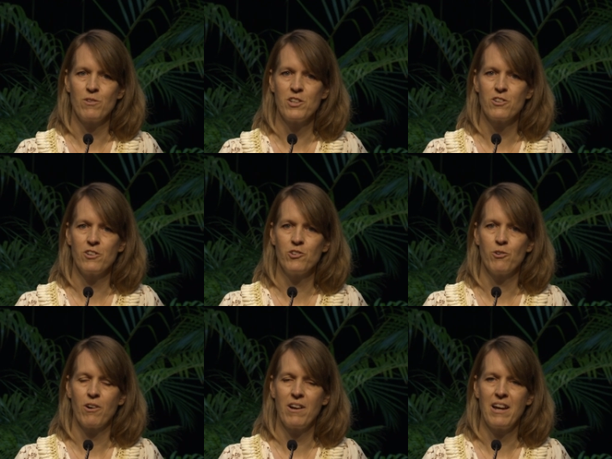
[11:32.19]
to return
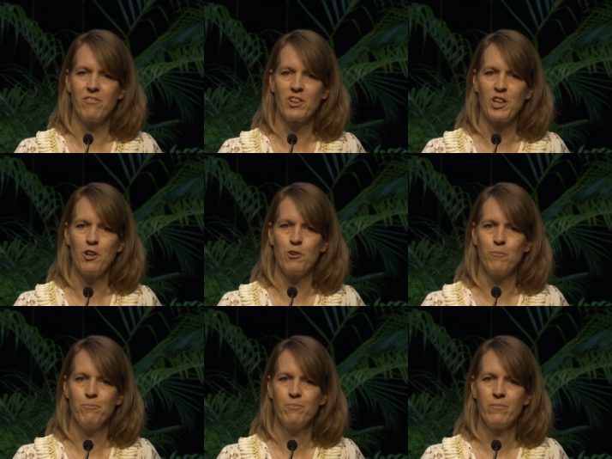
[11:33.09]
to our heavenly
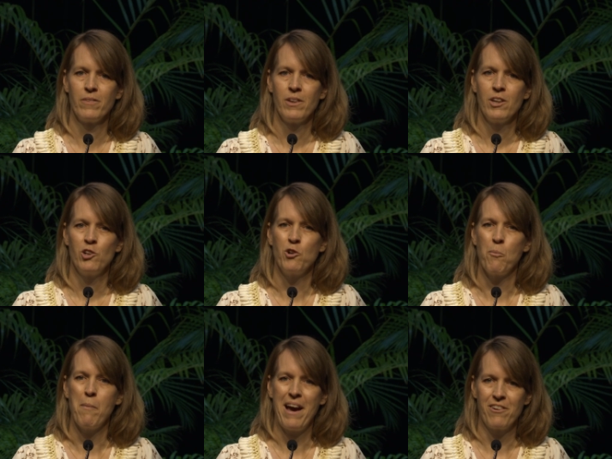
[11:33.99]
home,
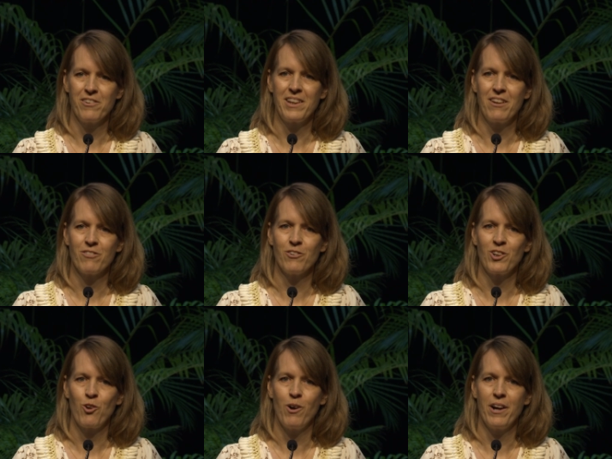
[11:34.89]
no matter the effort
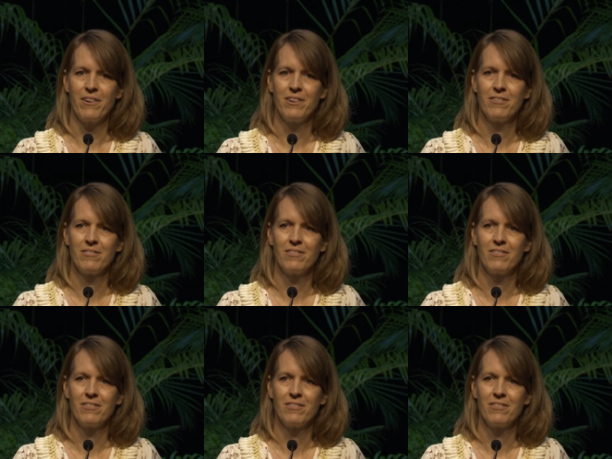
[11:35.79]
required.